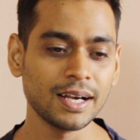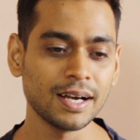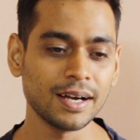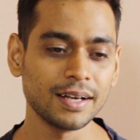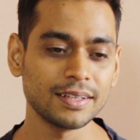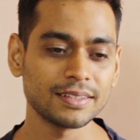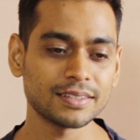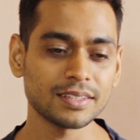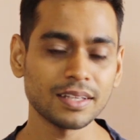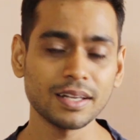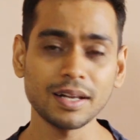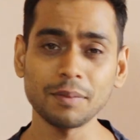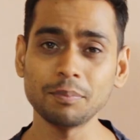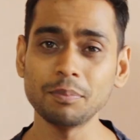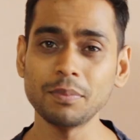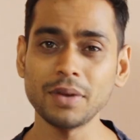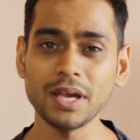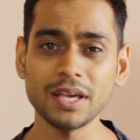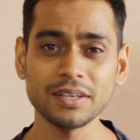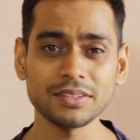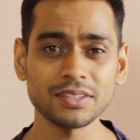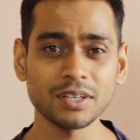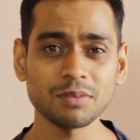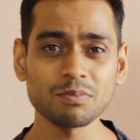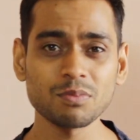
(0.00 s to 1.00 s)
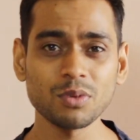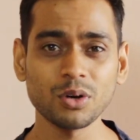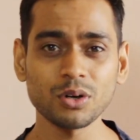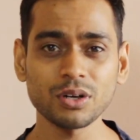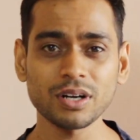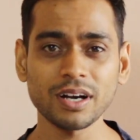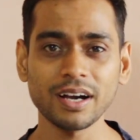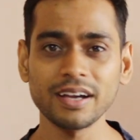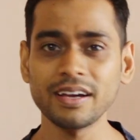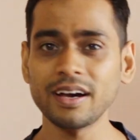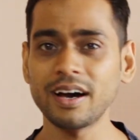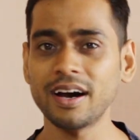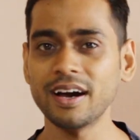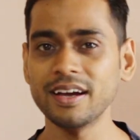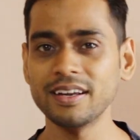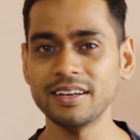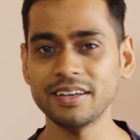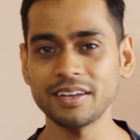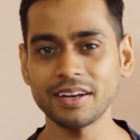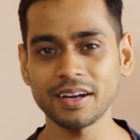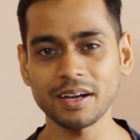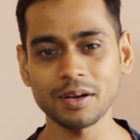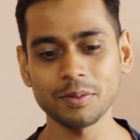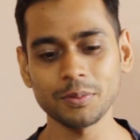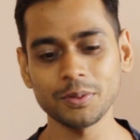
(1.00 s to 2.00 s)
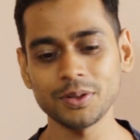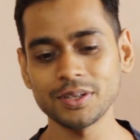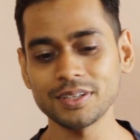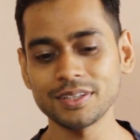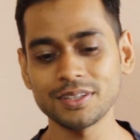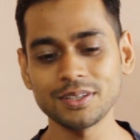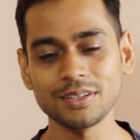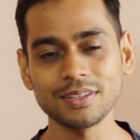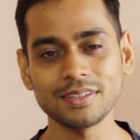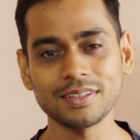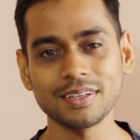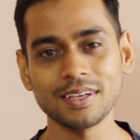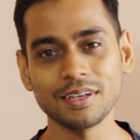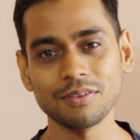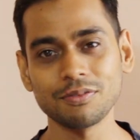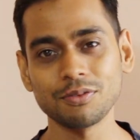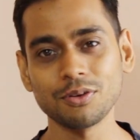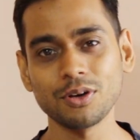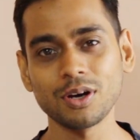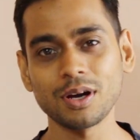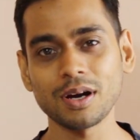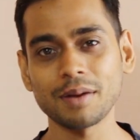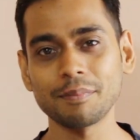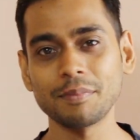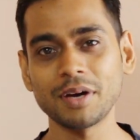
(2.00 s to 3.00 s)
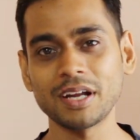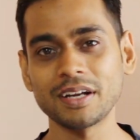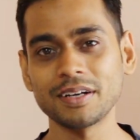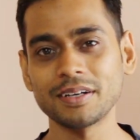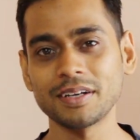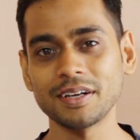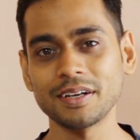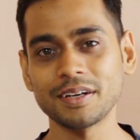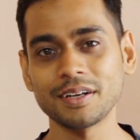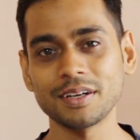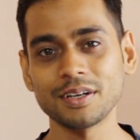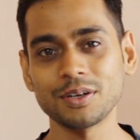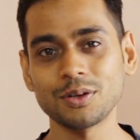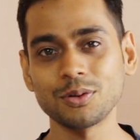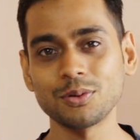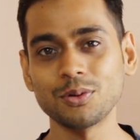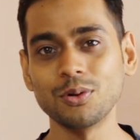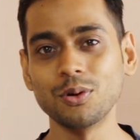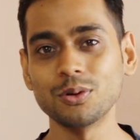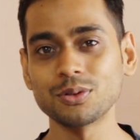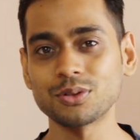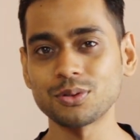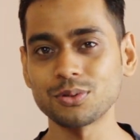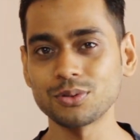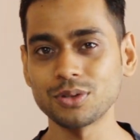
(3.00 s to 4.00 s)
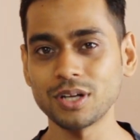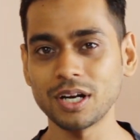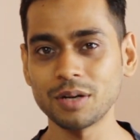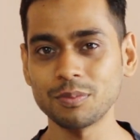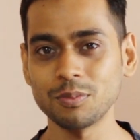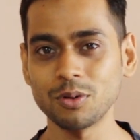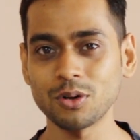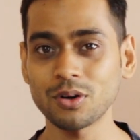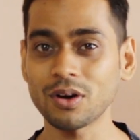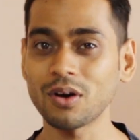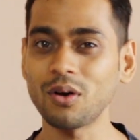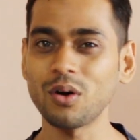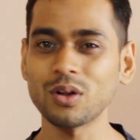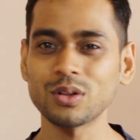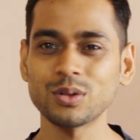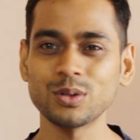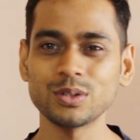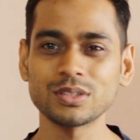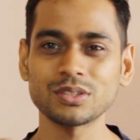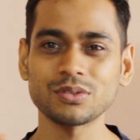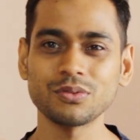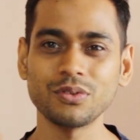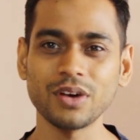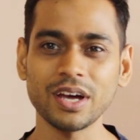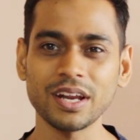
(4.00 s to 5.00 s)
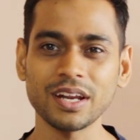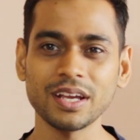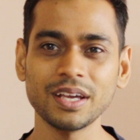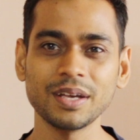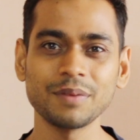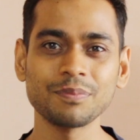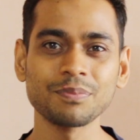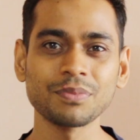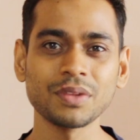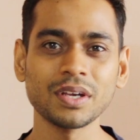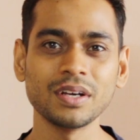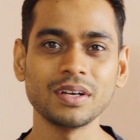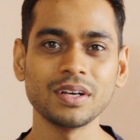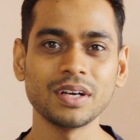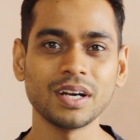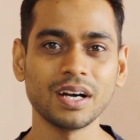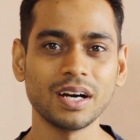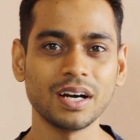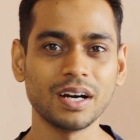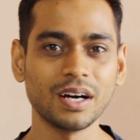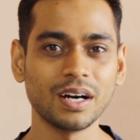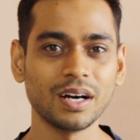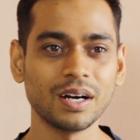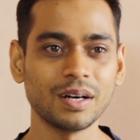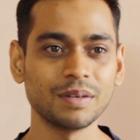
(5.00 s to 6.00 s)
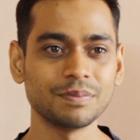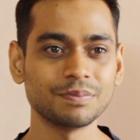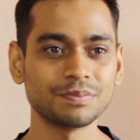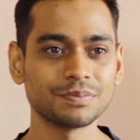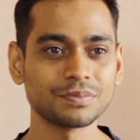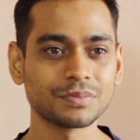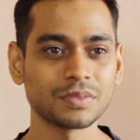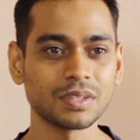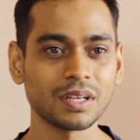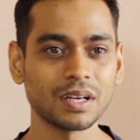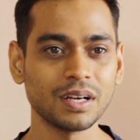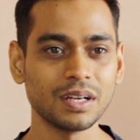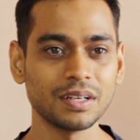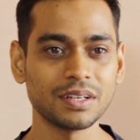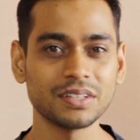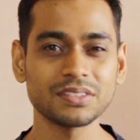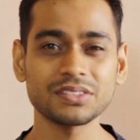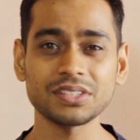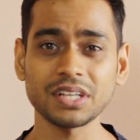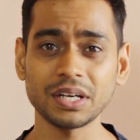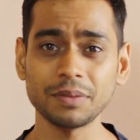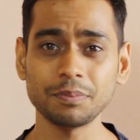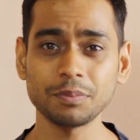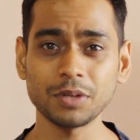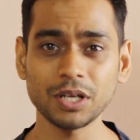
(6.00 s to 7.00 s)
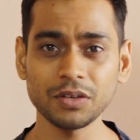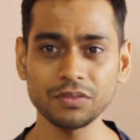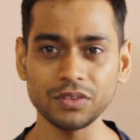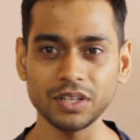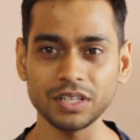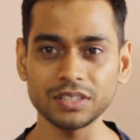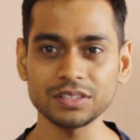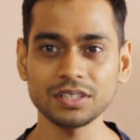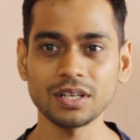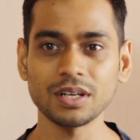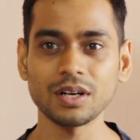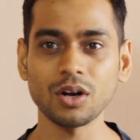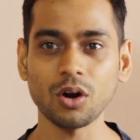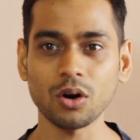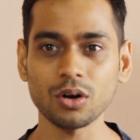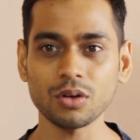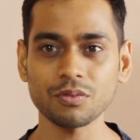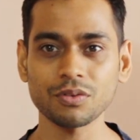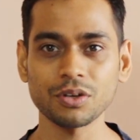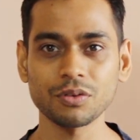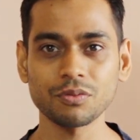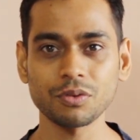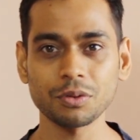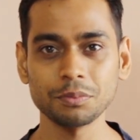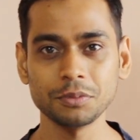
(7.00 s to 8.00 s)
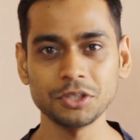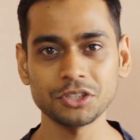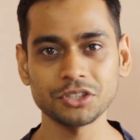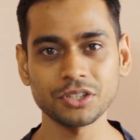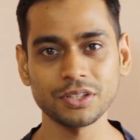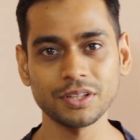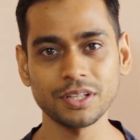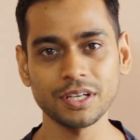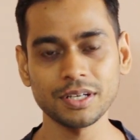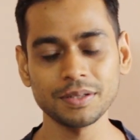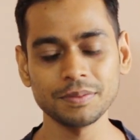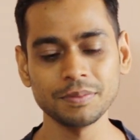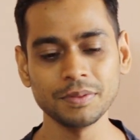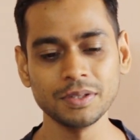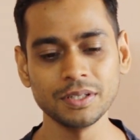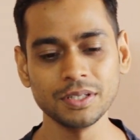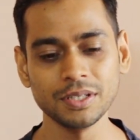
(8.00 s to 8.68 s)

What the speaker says: It's an amazing book. I highly recommend, if you are a meditator, to go through that book. Although it's very descriptive, there is a lot of information there.